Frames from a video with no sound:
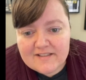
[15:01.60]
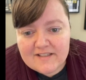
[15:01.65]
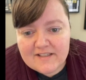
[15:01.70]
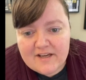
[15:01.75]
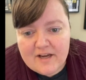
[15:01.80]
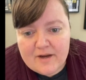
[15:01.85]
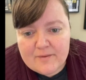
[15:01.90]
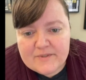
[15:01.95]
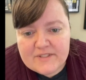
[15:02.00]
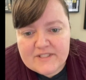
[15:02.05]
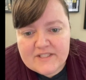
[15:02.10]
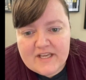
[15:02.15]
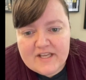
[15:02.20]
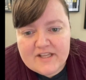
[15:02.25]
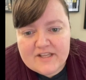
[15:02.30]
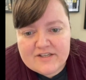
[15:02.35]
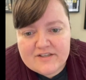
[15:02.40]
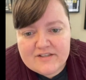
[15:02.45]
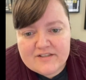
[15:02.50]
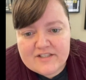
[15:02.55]
come
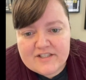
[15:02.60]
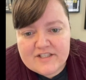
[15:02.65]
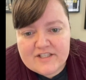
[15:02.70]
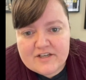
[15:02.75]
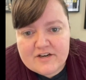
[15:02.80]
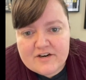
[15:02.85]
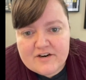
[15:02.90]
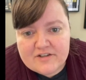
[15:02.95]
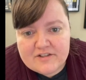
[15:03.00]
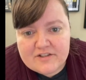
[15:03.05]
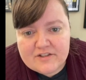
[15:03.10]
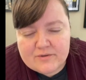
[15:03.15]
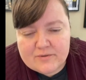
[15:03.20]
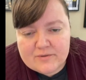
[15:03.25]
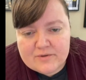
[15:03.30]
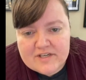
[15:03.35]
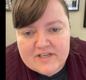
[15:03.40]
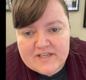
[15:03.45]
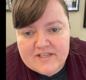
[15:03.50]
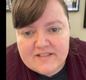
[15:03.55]
together and share our
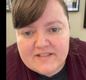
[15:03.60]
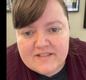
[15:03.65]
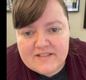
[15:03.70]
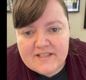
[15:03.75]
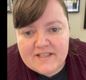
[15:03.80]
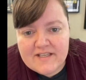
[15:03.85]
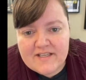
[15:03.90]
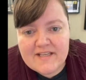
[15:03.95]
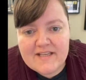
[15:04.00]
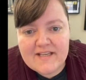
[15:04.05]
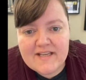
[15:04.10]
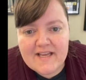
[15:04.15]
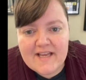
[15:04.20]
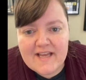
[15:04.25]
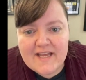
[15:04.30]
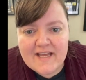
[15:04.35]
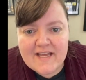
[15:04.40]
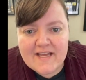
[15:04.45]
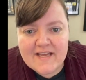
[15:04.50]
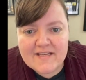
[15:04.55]
stories
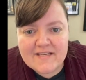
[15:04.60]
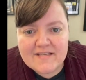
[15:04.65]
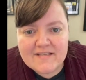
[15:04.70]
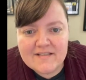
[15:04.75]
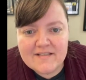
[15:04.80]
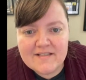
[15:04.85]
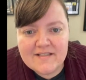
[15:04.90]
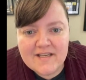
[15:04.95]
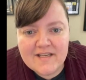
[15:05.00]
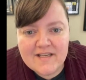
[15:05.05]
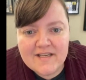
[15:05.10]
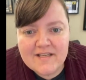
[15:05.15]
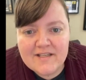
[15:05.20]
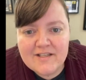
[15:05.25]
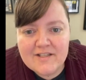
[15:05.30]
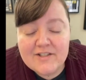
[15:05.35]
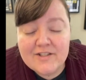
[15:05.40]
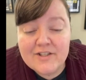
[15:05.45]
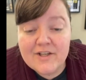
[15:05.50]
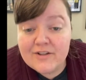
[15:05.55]
and
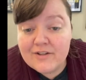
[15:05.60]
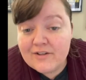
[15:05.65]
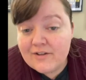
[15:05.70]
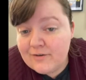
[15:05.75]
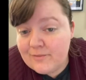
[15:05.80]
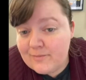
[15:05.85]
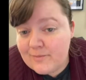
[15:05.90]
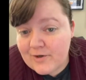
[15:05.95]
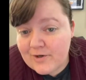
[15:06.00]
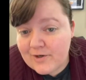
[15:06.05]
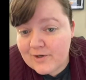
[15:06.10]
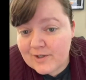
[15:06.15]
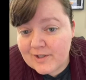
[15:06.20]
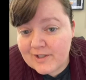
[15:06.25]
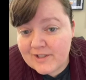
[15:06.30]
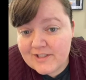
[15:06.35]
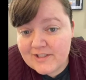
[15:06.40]
to learn more